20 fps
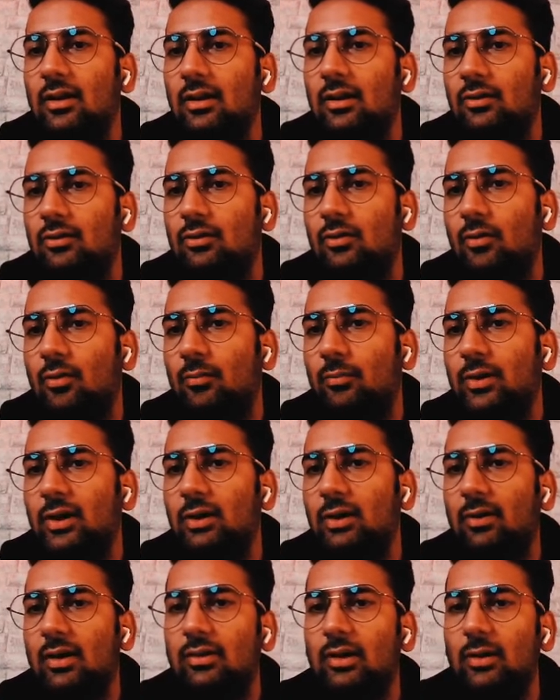So
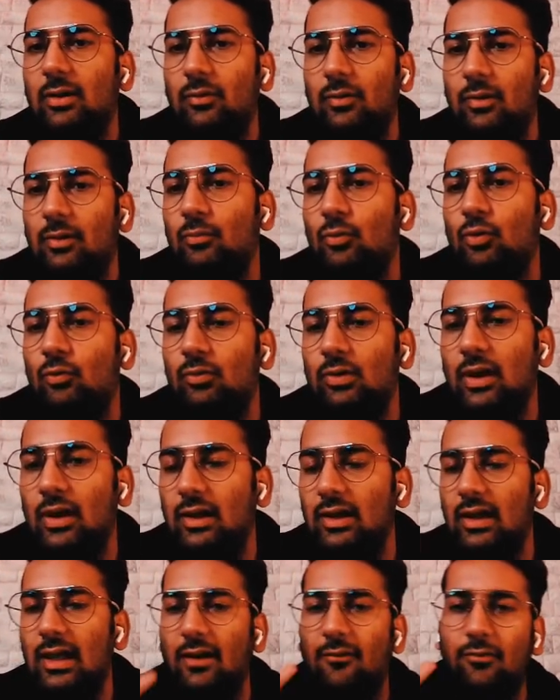previously we moved the
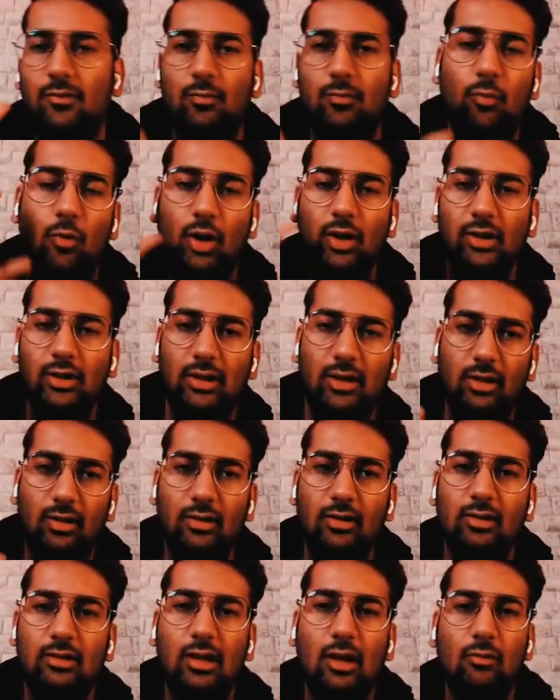left
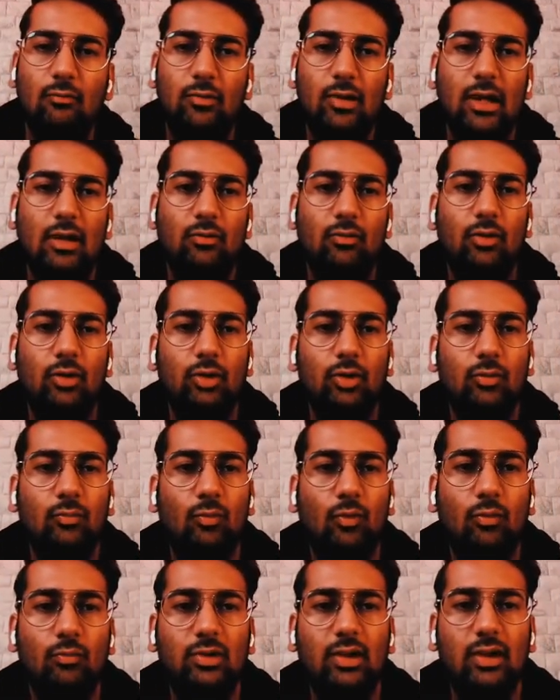pointer, now we are going to
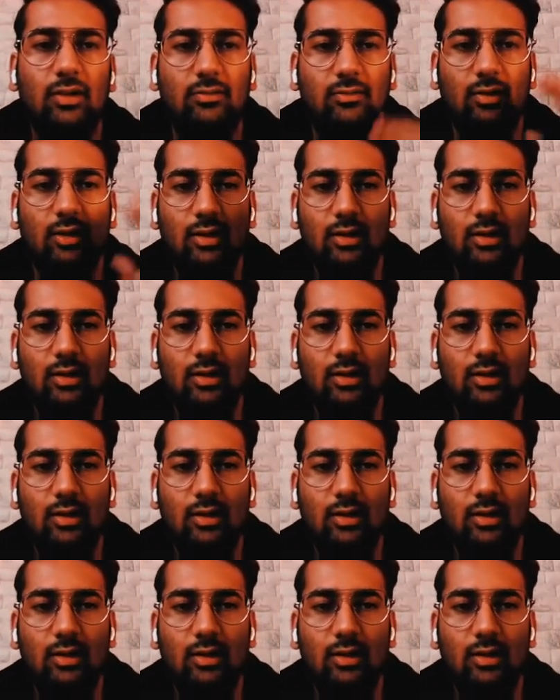move this